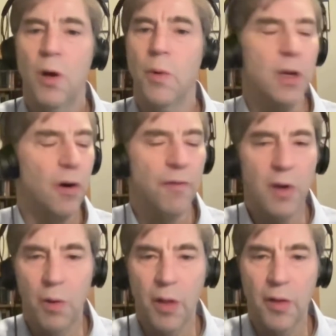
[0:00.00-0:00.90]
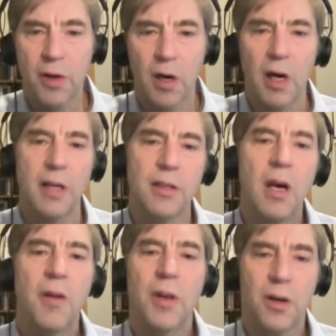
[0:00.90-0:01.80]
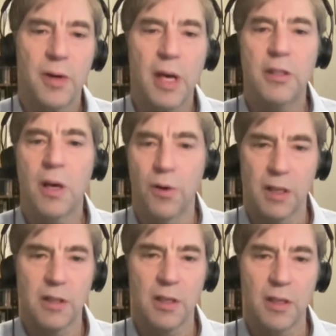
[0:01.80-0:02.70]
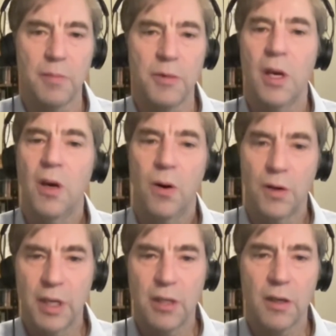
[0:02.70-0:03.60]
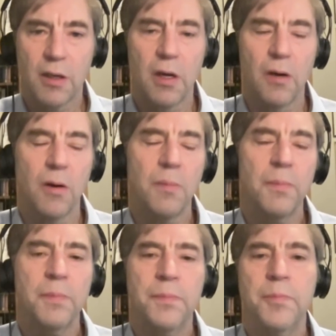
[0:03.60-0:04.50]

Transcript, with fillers: We know of no other cause that creates coding systems or digital code. And